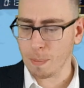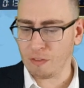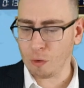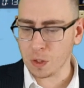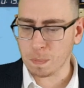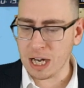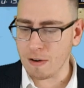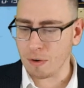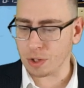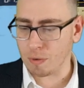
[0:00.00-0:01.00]
Before the speed
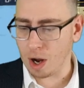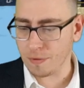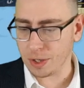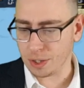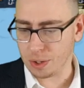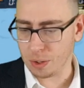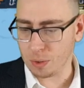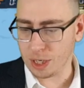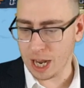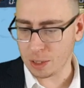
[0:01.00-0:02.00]
heroes arrived
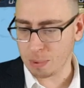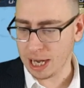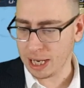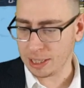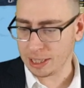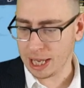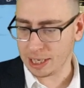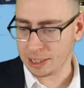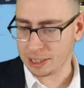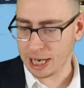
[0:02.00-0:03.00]
to Dash Planet,
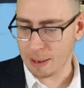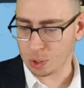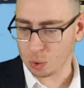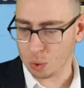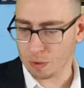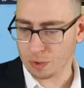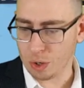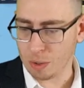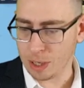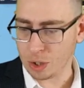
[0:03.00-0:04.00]
King Slap's horde of
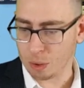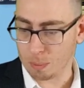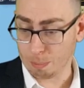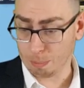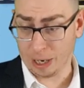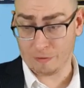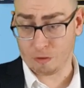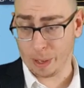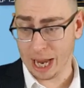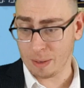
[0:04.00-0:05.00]
two-dimensional
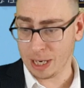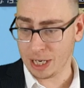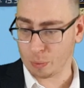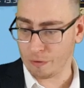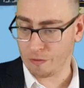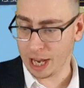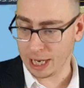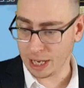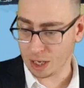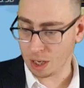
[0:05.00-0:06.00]
platformer enemies were
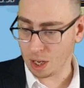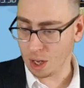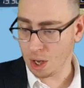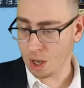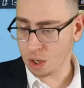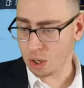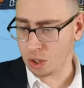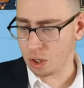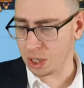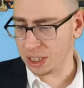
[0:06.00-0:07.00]
fairly
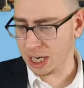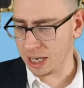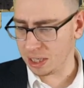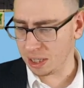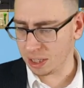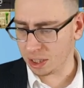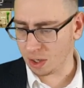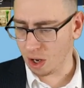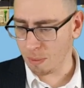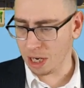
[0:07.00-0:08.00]
content in their
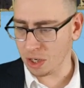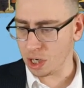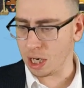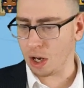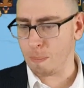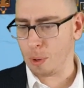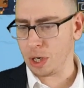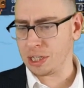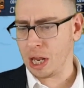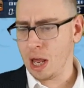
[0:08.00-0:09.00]
slimy and jelly-like
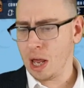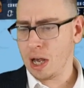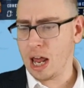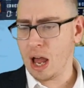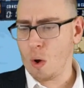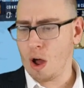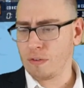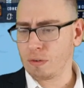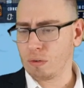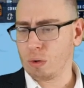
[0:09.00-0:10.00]
bodies. Now,
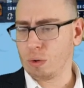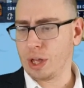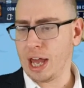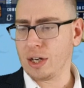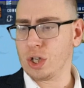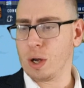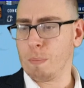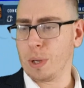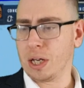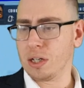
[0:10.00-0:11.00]
after all the head
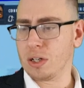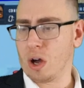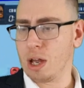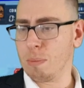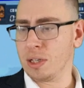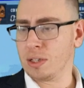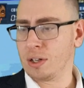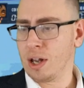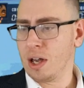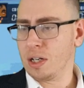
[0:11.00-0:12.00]
jumping and
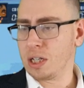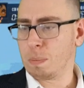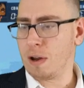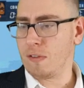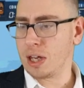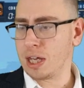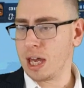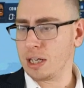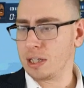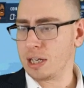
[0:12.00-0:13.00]
diamonds disappearing,
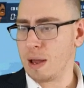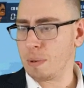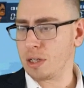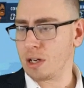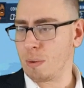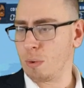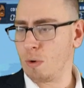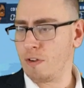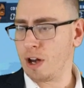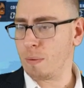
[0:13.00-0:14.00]
King Slap and his army
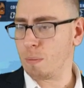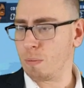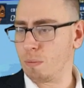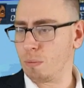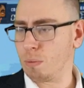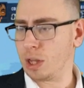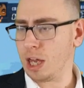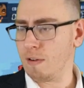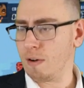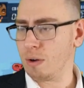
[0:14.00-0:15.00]
were fed up with
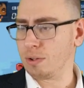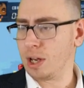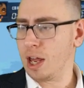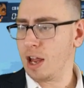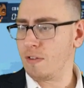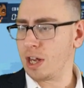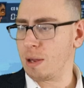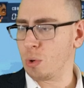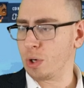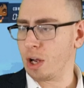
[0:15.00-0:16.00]
the heroes. Every
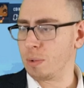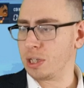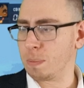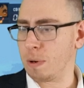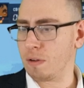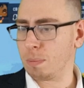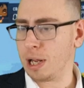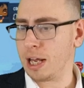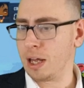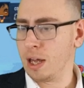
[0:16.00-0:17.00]
day more diamonds disappear on the
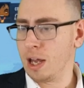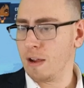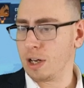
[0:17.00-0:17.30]
planet.